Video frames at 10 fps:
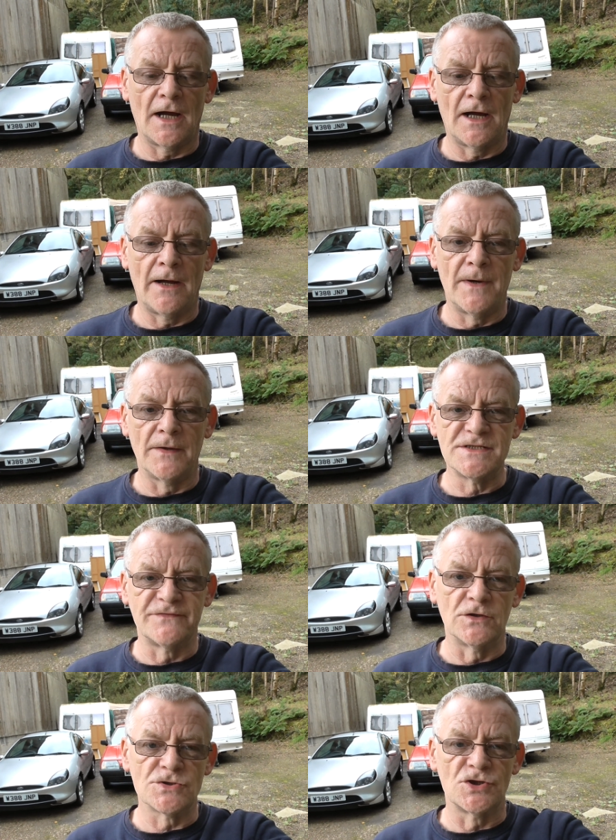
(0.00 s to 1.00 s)
um, and this
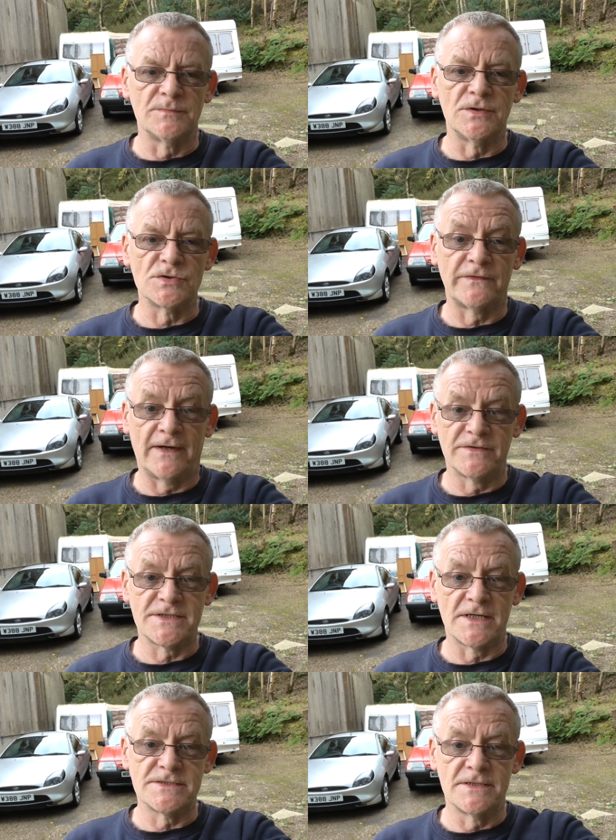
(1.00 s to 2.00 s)
video is going to be used for
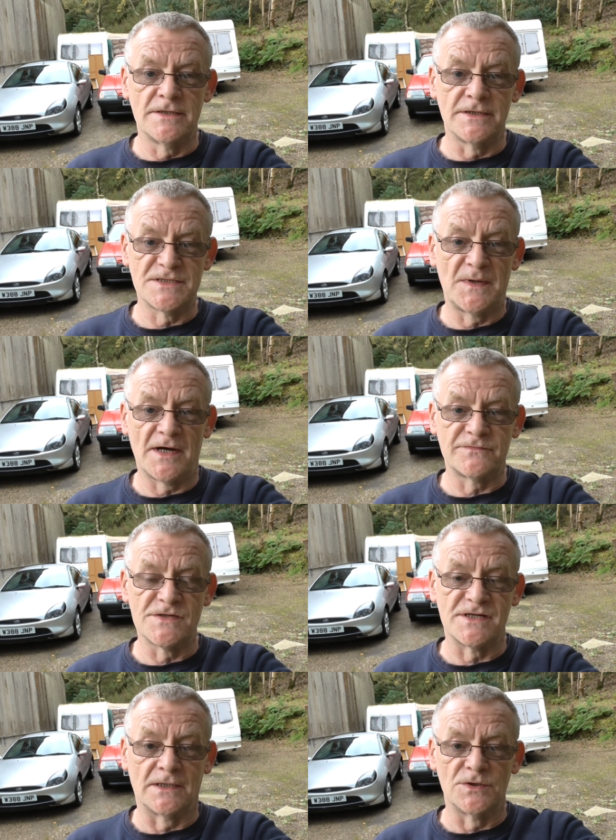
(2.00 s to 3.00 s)
advertising these parts for
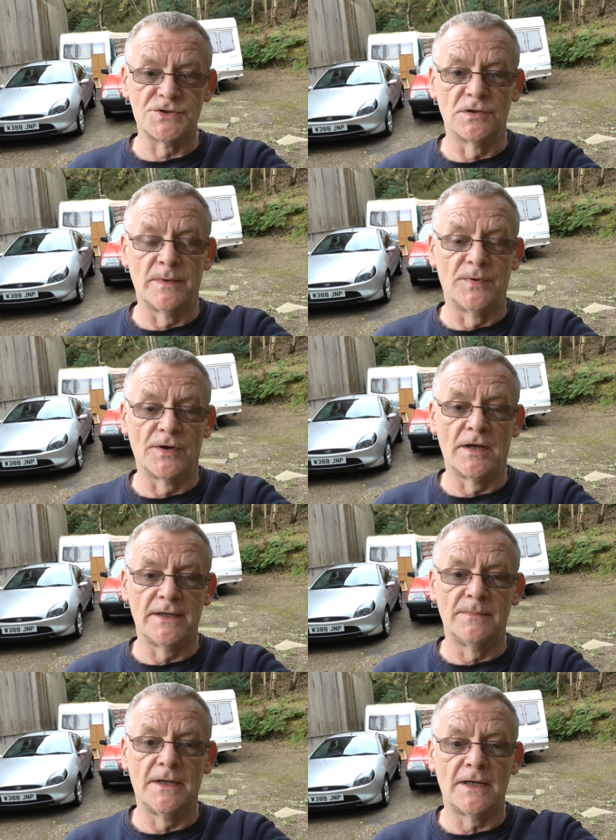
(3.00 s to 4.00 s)
sale which are going to be put on
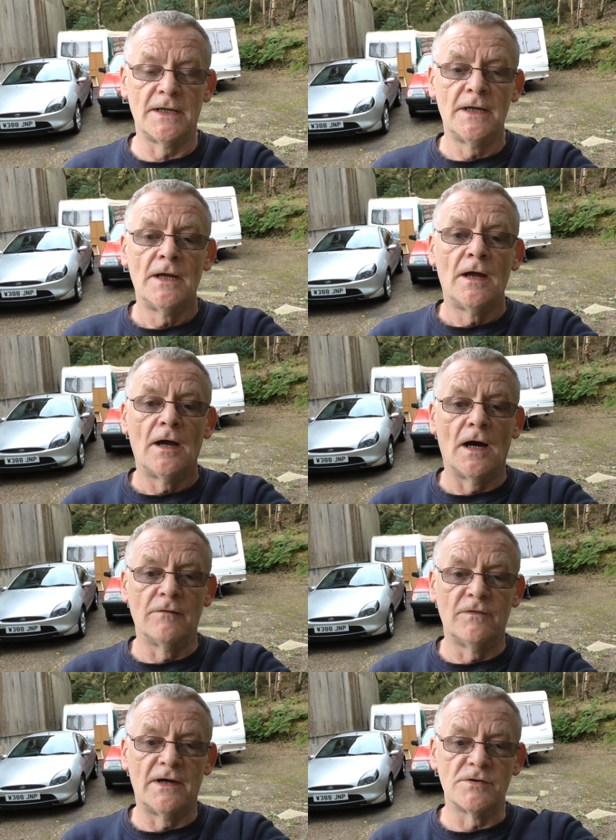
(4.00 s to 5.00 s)
eBay
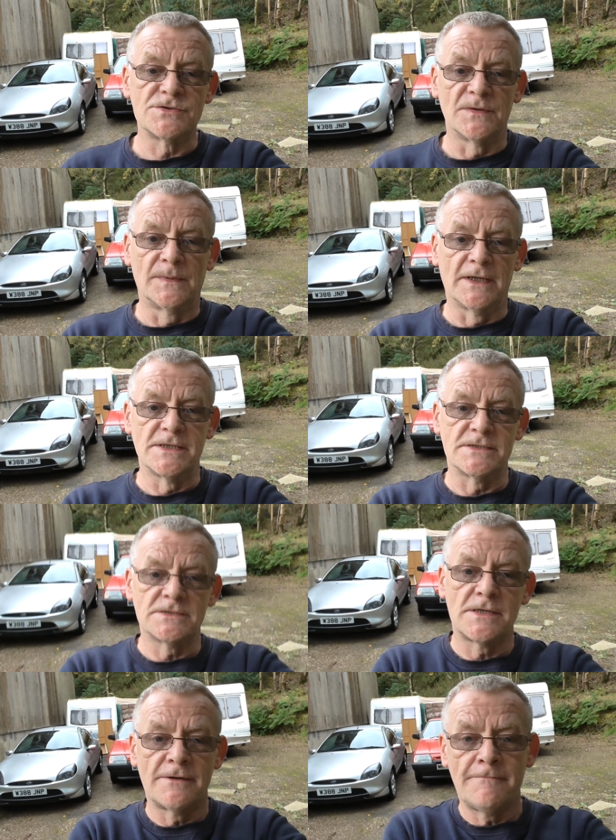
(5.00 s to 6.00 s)
and various other
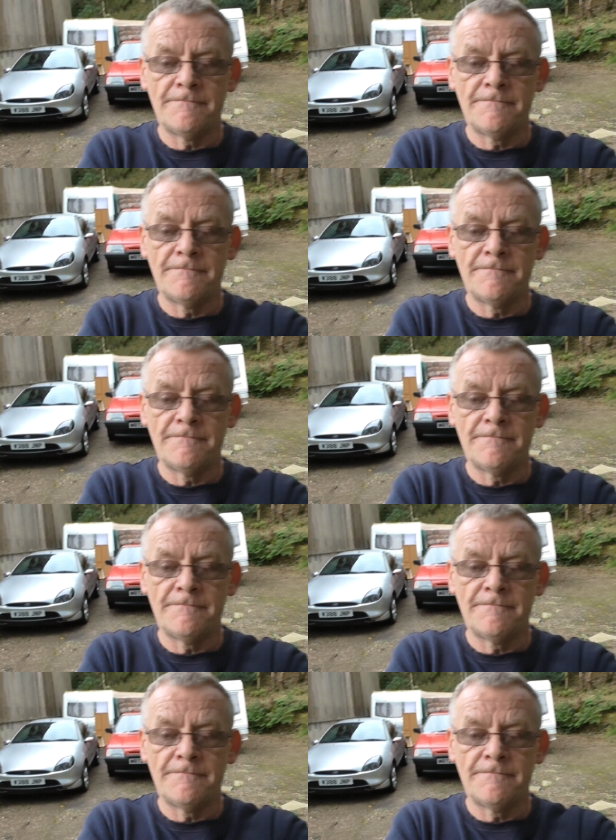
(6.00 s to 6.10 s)
places.